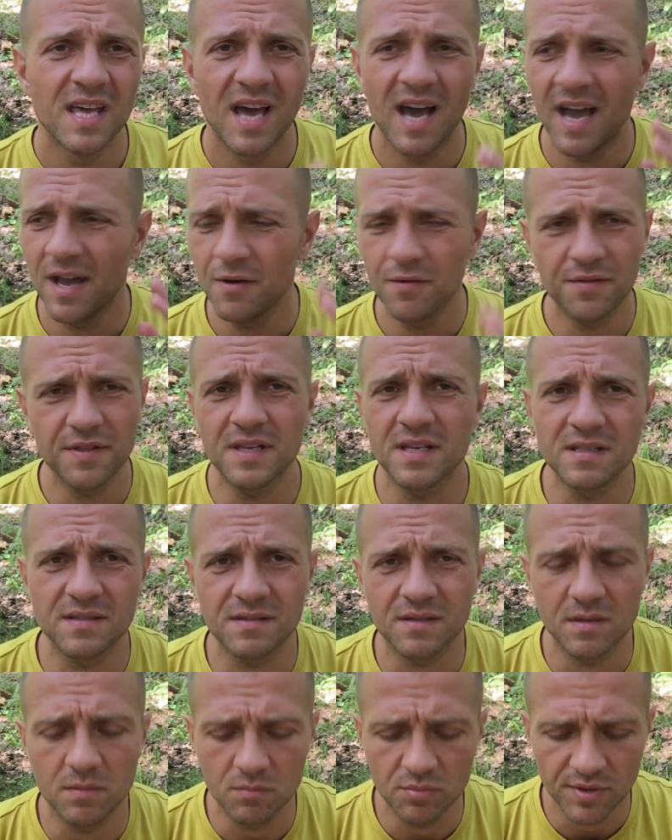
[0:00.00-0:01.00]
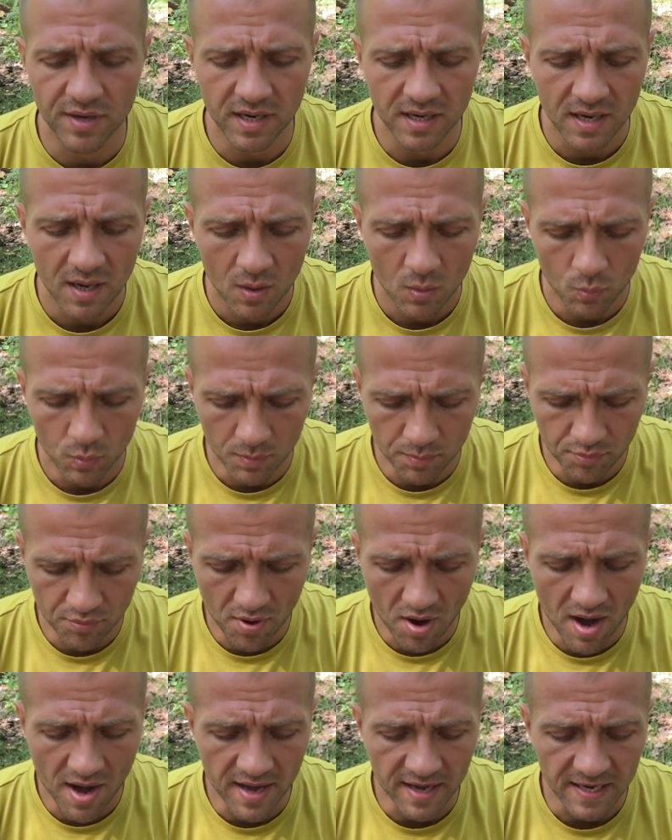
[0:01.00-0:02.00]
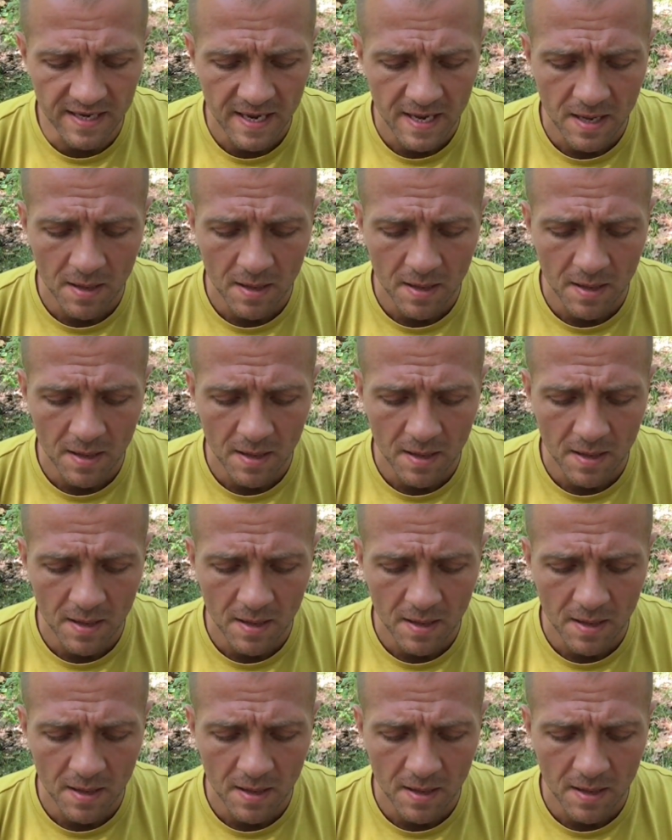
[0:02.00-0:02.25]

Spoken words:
I don't think it's going to break with prying.